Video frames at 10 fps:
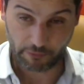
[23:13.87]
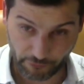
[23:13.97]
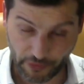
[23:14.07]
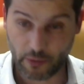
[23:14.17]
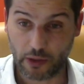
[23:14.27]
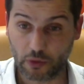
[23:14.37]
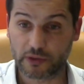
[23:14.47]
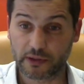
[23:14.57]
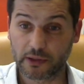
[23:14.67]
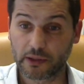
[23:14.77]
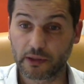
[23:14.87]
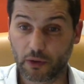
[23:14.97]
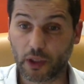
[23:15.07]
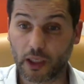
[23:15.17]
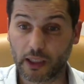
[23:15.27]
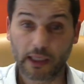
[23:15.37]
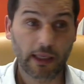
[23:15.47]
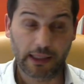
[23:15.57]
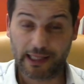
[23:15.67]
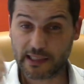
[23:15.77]
Very good. Okay,
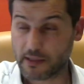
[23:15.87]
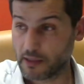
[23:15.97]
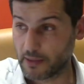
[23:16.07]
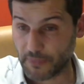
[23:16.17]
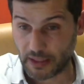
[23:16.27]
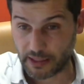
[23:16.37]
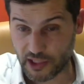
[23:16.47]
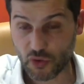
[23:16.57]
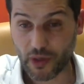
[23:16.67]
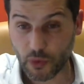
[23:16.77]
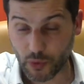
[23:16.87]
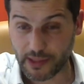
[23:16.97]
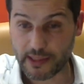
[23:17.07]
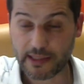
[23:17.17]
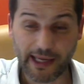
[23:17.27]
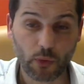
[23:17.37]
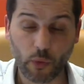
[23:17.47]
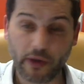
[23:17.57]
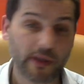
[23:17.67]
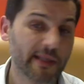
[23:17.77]
let's let's try to understand
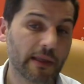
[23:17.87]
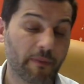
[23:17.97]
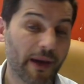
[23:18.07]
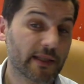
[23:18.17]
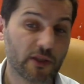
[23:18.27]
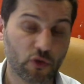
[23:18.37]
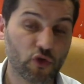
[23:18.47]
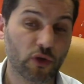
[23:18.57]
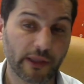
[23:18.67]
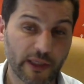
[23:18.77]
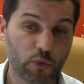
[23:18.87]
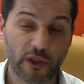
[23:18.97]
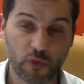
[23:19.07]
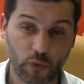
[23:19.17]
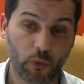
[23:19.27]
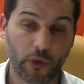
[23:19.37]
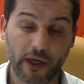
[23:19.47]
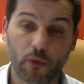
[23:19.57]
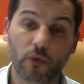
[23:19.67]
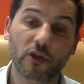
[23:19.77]
where is the best social networks
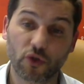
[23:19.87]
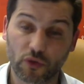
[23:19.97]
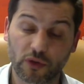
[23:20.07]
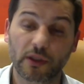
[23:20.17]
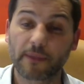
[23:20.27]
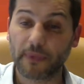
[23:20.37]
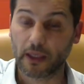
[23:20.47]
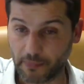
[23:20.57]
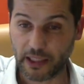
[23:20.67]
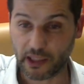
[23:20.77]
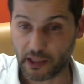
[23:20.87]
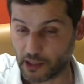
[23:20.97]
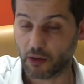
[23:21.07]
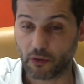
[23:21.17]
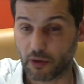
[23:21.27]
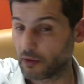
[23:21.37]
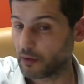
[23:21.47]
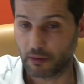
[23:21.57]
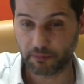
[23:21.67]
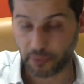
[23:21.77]
where we should making our
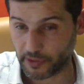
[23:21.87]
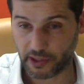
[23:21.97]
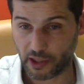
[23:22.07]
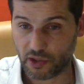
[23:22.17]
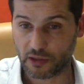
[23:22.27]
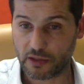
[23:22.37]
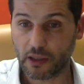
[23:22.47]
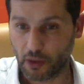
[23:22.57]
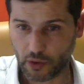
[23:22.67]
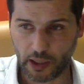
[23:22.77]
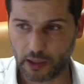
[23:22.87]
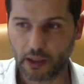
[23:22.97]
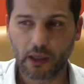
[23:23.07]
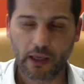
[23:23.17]
uh, publications. Okay,